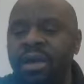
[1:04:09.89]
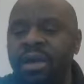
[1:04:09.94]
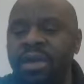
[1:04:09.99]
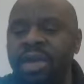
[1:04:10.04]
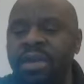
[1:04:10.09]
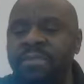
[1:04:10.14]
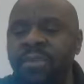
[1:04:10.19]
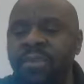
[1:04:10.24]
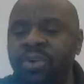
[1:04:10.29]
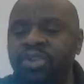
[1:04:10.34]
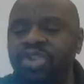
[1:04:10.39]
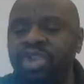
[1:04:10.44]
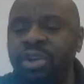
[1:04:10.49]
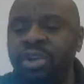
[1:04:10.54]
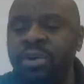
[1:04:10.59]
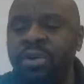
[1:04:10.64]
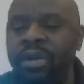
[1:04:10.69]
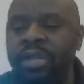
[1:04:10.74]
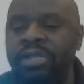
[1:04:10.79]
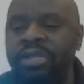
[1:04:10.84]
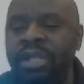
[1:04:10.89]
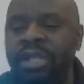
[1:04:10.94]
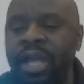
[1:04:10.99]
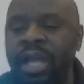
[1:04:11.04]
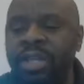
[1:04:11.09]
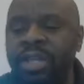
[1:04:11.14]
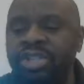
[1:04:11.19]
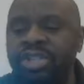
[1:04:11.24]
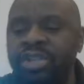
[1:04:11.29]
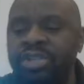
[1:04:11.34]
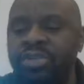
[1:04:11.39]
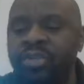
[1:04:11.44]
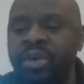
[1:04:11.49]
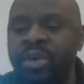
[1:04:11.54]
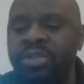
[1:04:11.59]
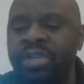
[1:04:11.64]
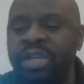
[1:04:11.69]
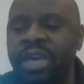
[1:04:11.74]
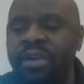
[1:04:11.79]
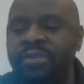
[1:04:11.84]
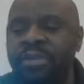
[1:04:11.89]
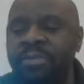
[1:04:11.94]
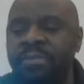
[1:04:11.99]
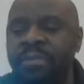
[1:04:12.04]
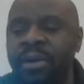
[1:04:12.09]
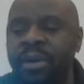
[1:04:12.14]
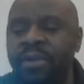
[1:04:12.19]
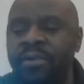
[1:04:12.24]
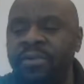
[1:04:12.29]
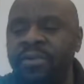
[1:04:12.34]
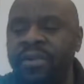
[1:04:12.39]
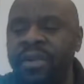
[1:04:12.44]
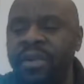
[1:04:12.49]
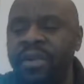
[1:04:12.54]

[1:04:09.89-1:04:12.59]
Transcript: emotional intelligence was given birth,